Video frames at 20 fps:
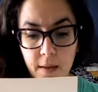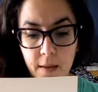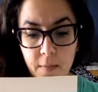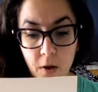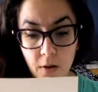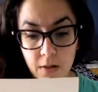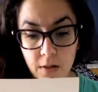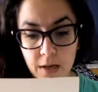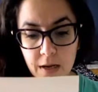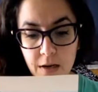
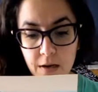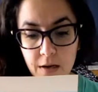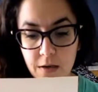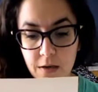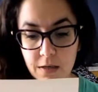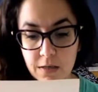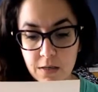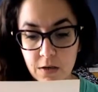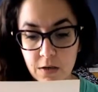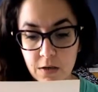Paulina,
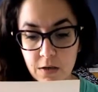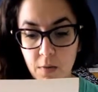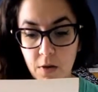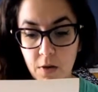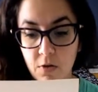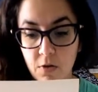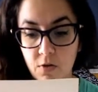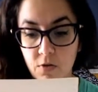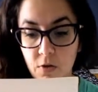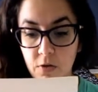a single
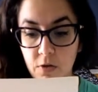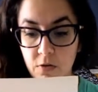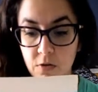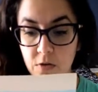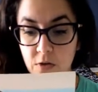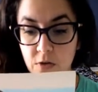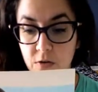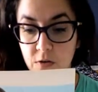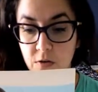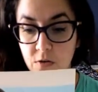mother, struggles
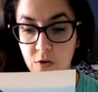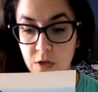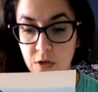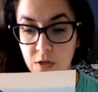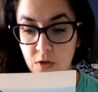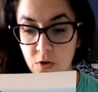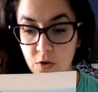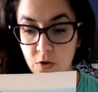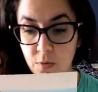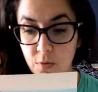to
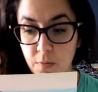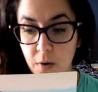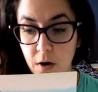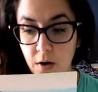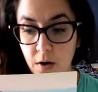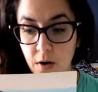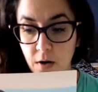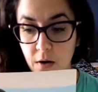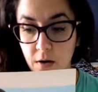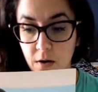trust her new
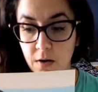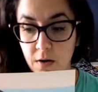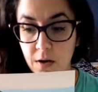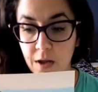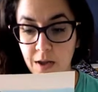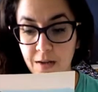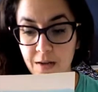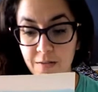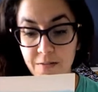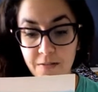partner.
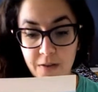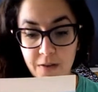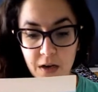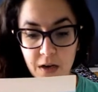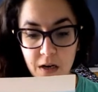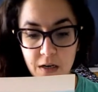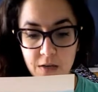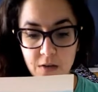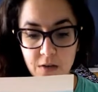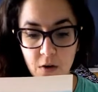
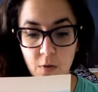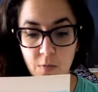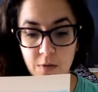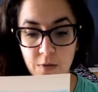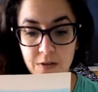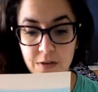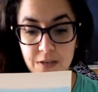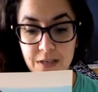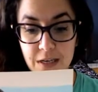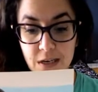Phoenix, a
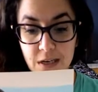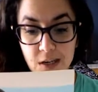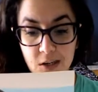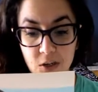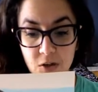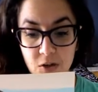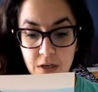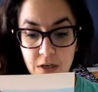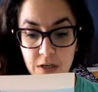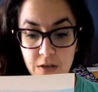homeless
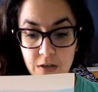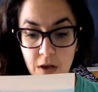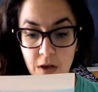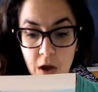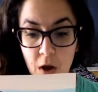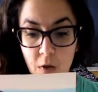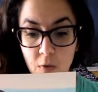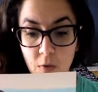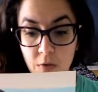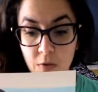teenager, is
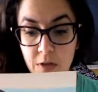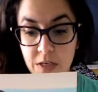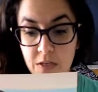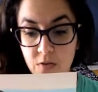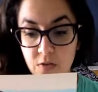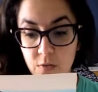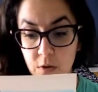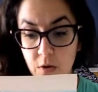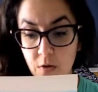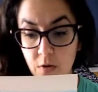released
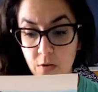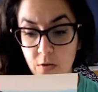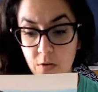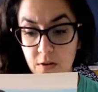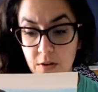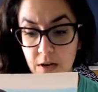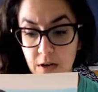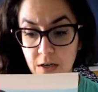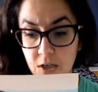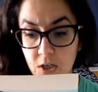from a youth
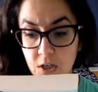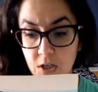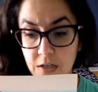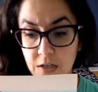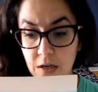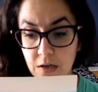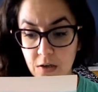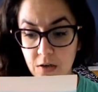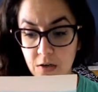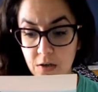detention
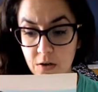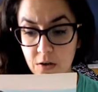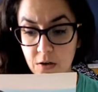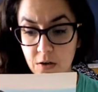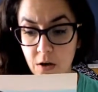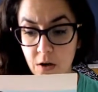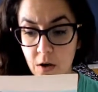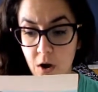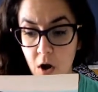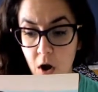center.
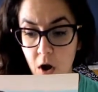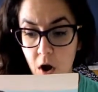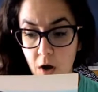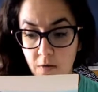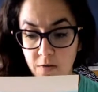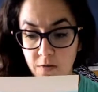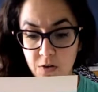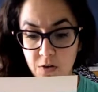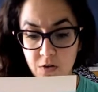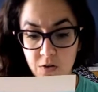
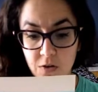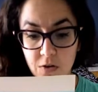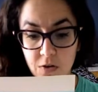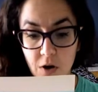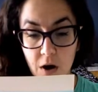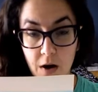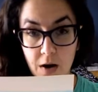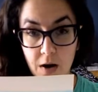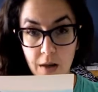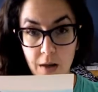Officer
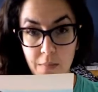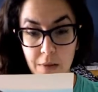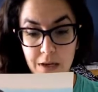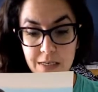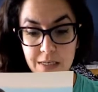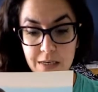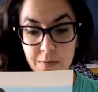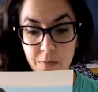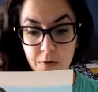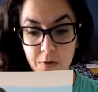Scott, a
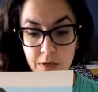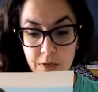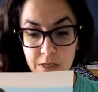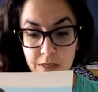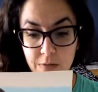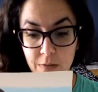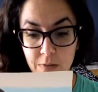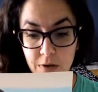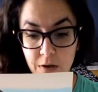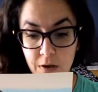Métis
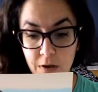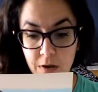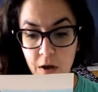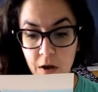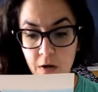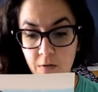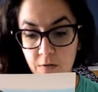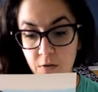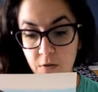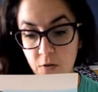policeman,
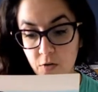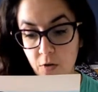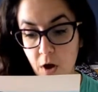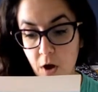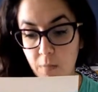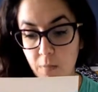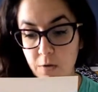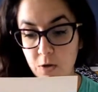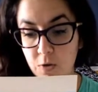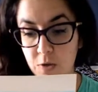feels
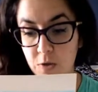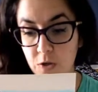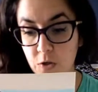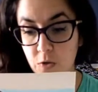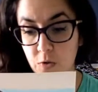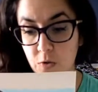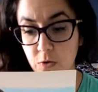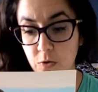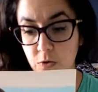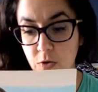caught between
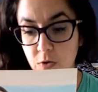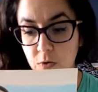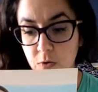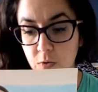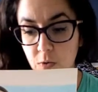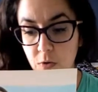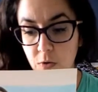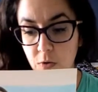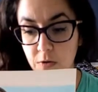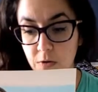two
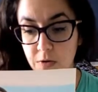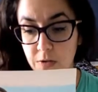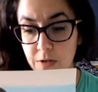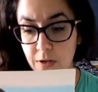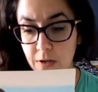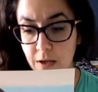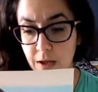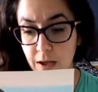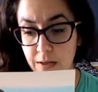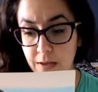worlds
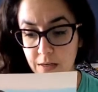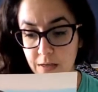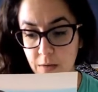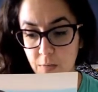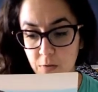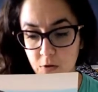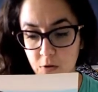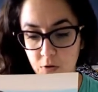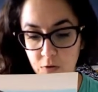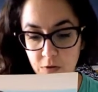as he
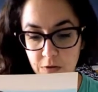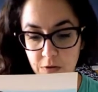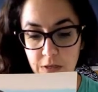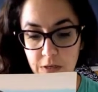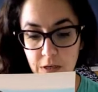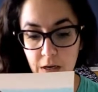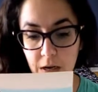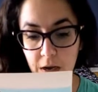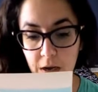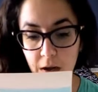patrols the
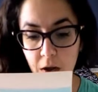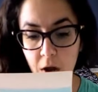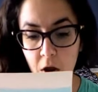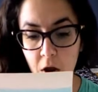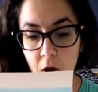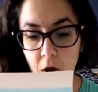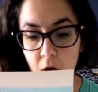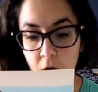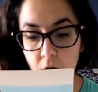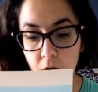city.
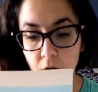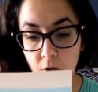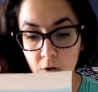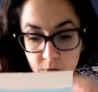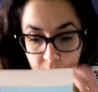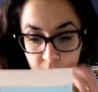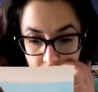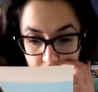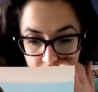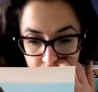Through their
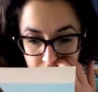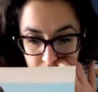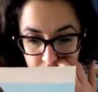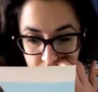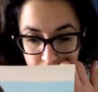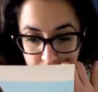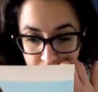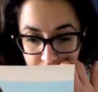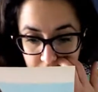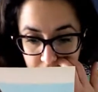various
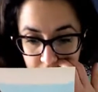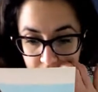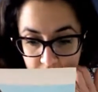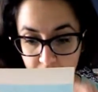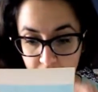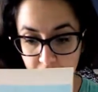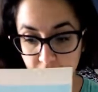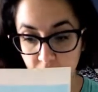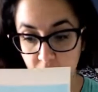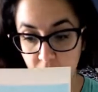perspectives,
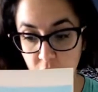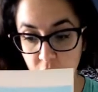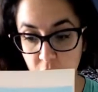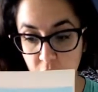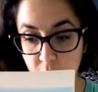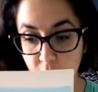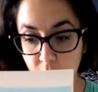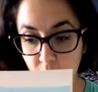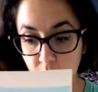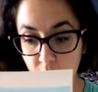a larger,
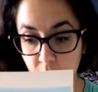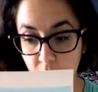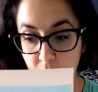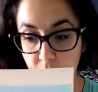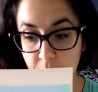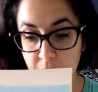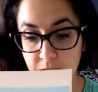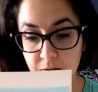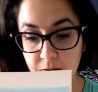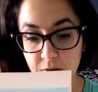more
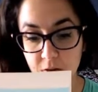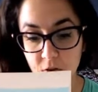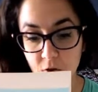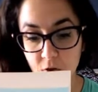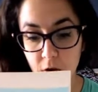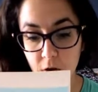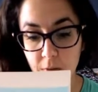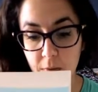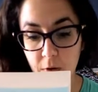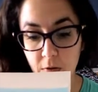comprehensive
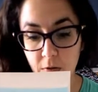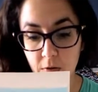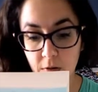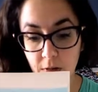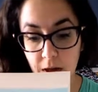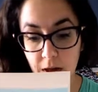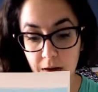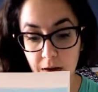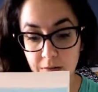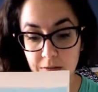story about the
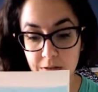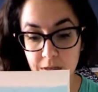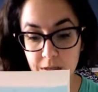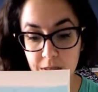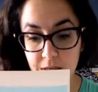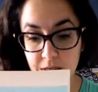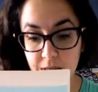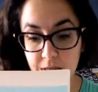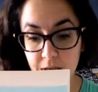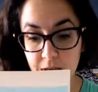lives in
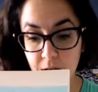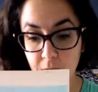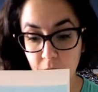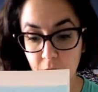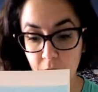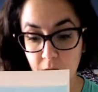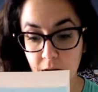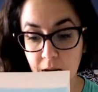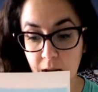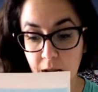this
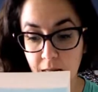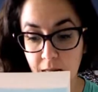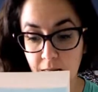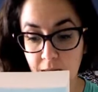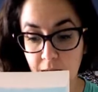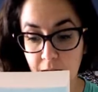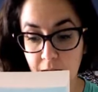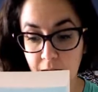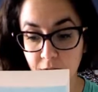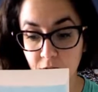community and
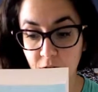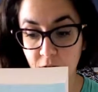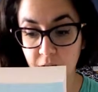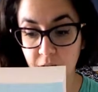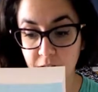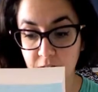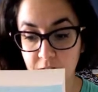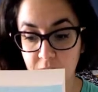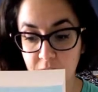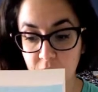the after
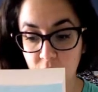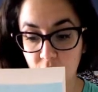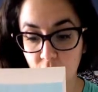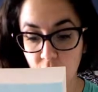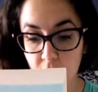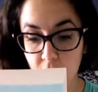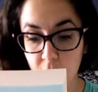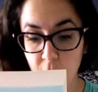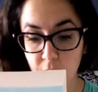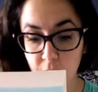effects of
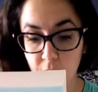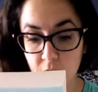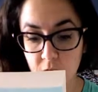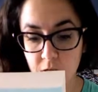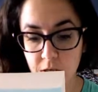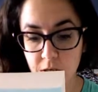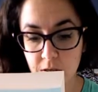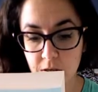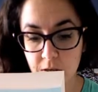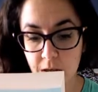trauma
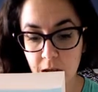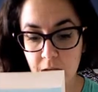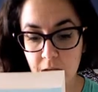emerges.